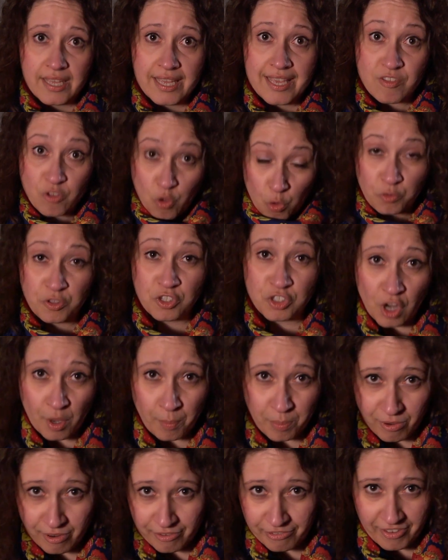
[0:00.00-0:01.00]
is called the
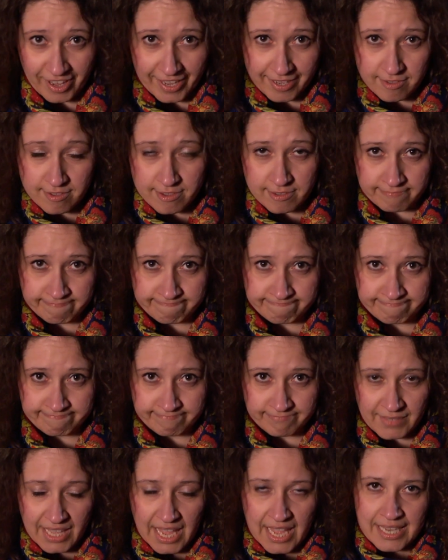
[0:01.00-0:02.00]
Doppler effect.
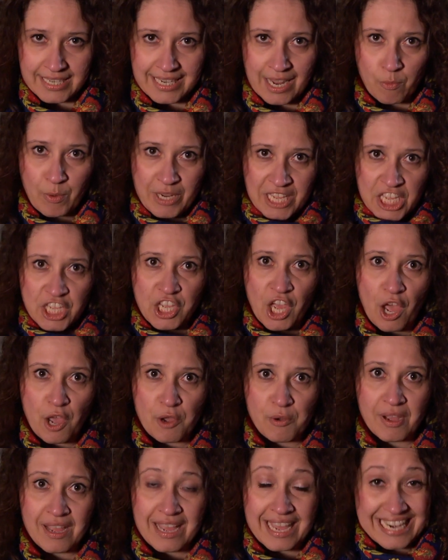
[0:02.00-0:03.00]
Now we can
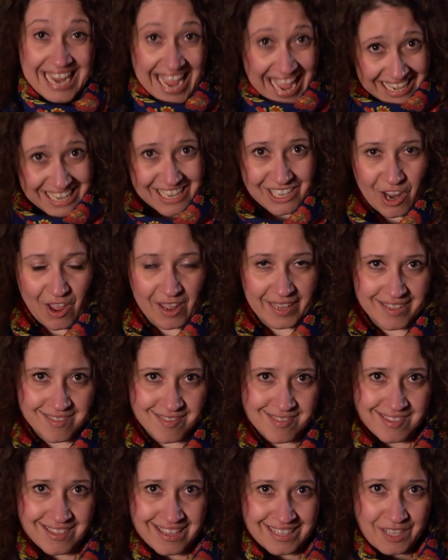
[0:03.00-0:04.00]
go and
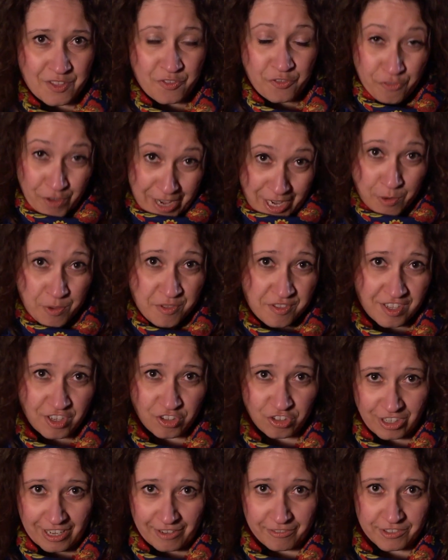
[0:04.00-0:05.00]
analyse this frequency
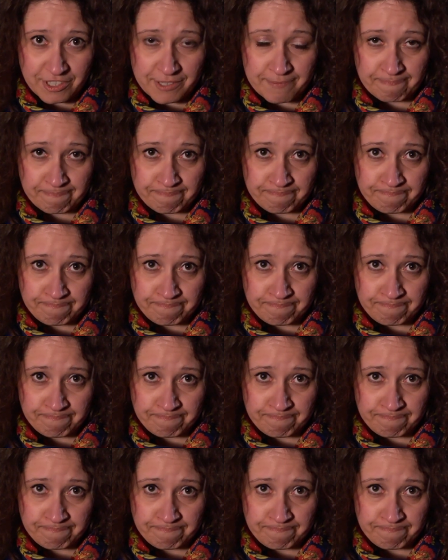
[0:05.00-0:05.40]
shift